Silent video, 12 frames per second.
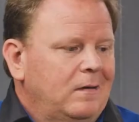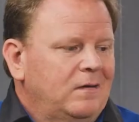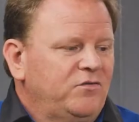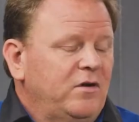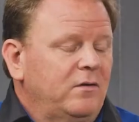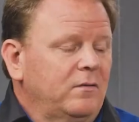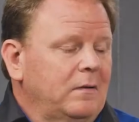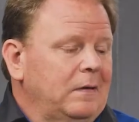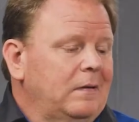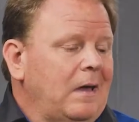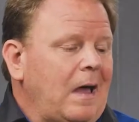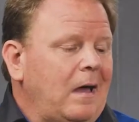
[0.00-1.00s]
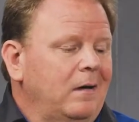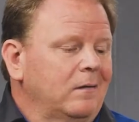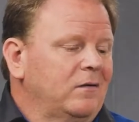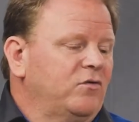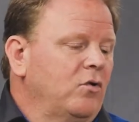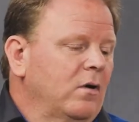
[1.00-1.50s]
And generally, the higher
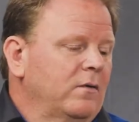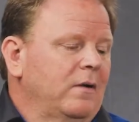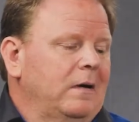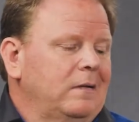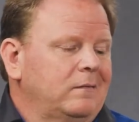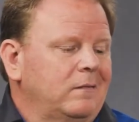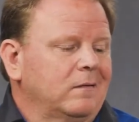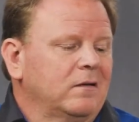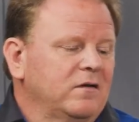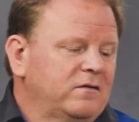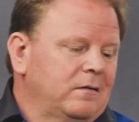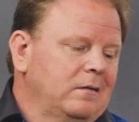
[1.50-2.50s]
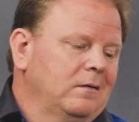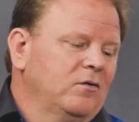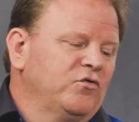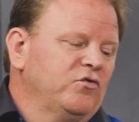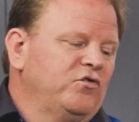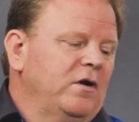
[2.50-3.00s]
the torque ratings you're going to see,
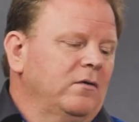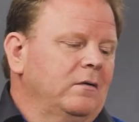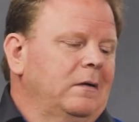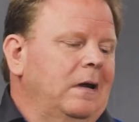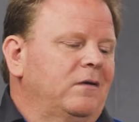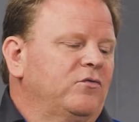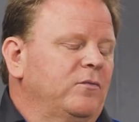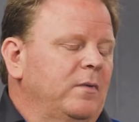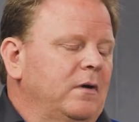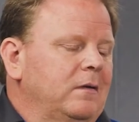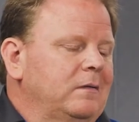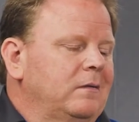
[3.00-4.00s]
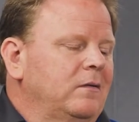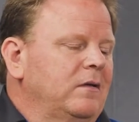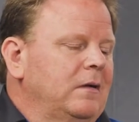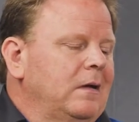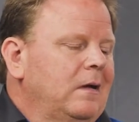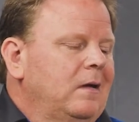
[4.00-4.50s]
those are generally attributed to
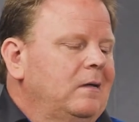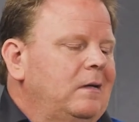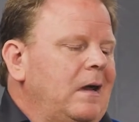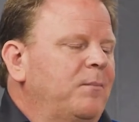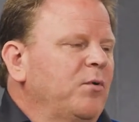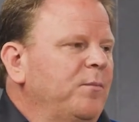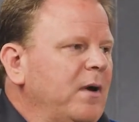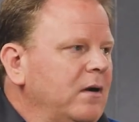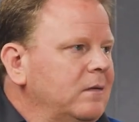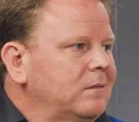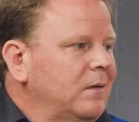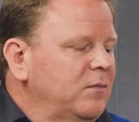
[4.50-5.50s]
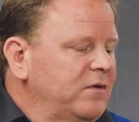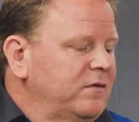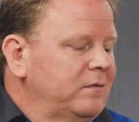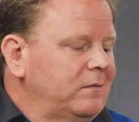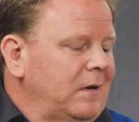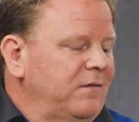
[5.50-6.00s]
the tapered bearing assemblies
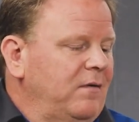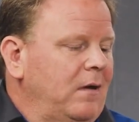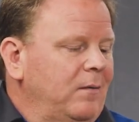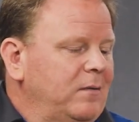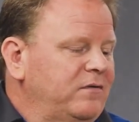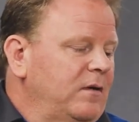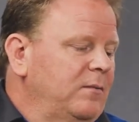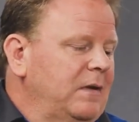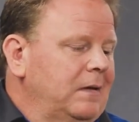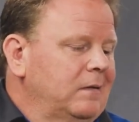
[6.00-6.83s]
inside of a hub assembly,